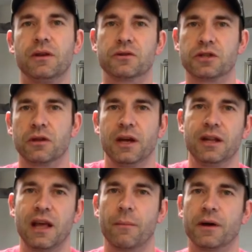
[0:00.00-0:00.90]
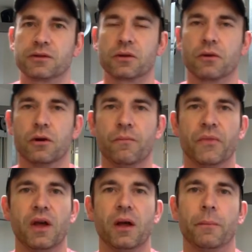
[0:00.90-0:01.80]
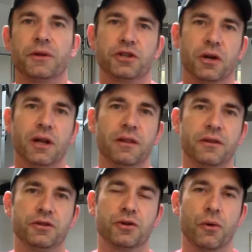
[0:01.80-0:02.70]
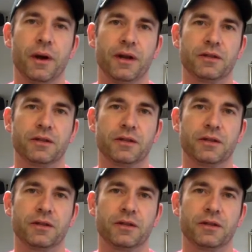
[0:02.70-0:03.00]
You're still hitting that muscle group, but you're hitting the joint.